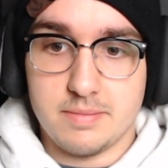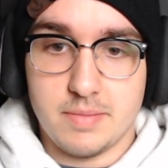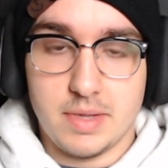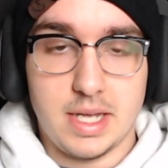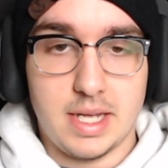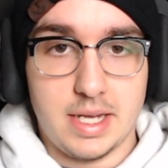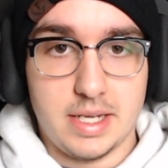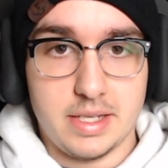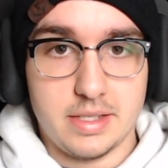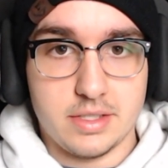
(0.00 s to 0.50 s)

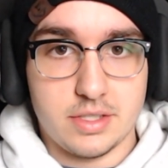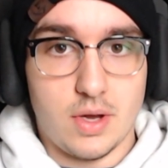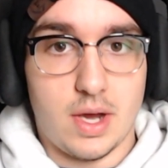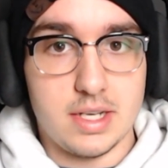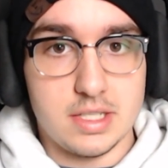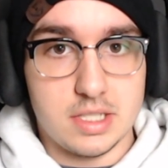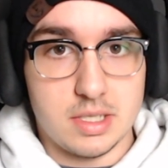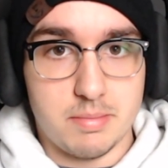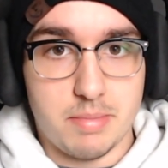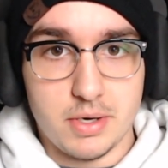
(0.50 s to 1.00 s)
And so I
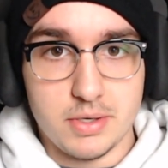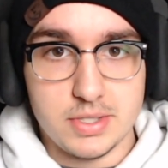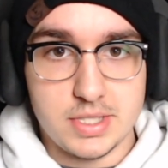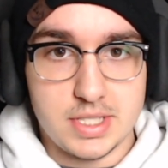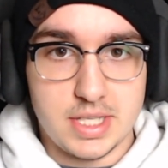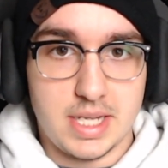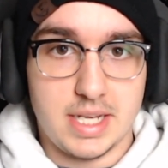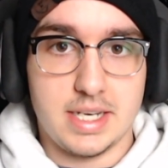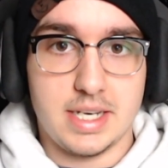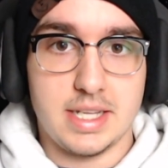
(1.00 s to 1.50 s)
suppose
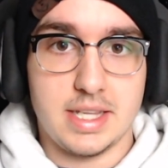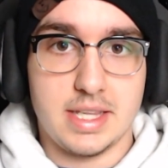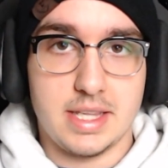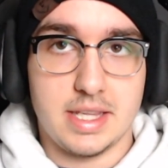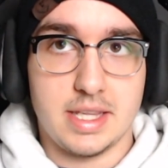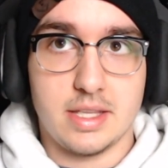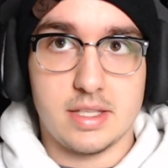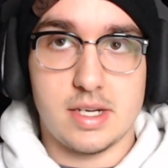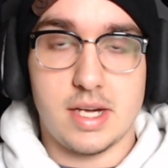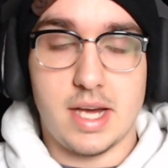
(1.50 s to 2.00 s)
then,
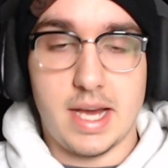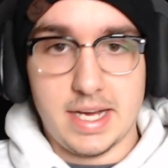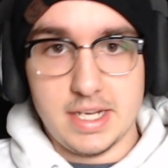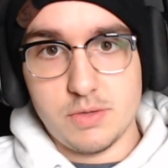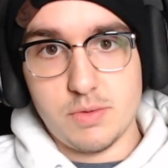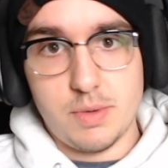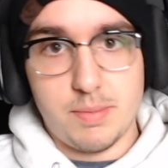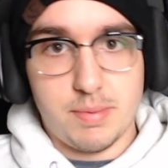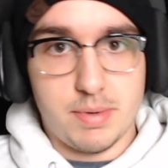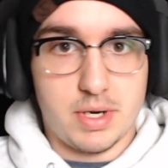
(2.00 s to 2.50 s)
as
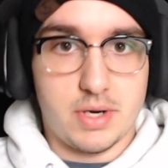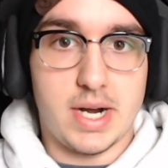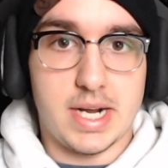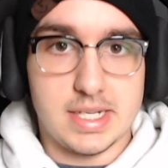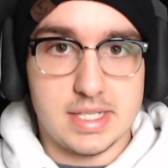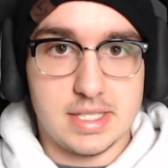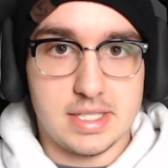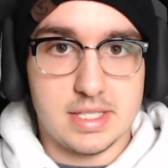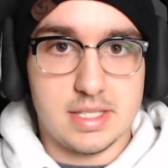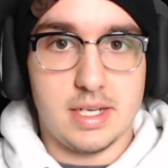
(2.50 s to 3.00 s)
we
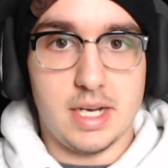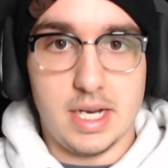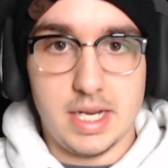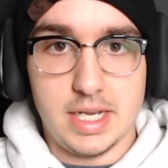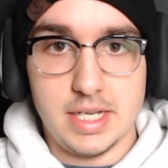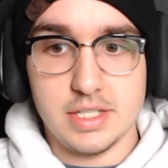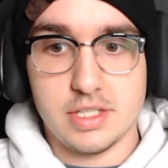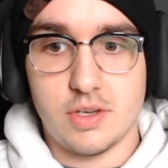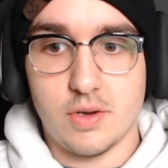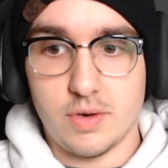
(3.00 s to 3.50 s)
progress, he
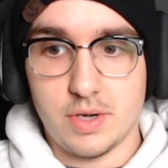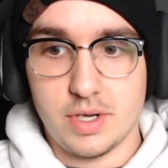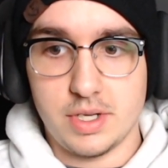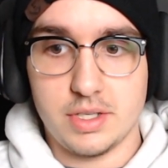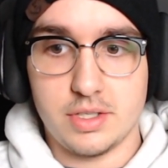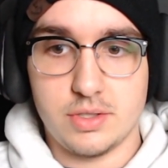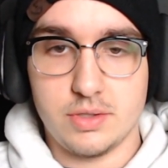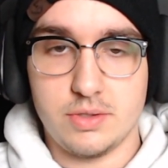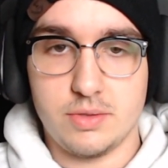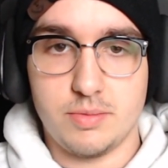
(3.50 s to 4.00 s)
is going
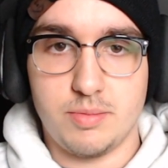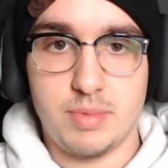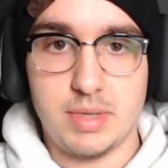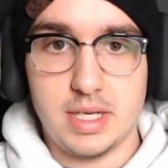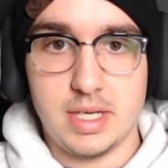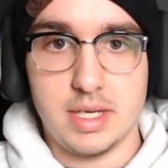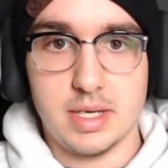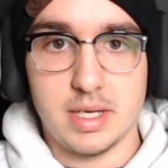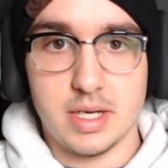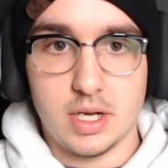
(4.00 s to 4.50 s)
to
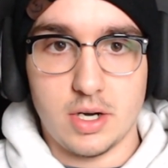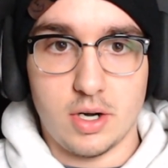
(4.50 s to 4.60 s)
be,